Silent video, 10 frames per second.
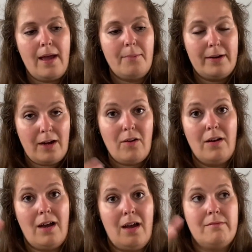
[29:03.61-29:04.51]
But now
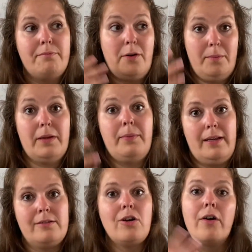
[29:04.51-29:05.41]
I've probably
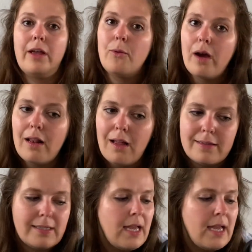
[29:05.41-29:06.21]
been talking quite a lot.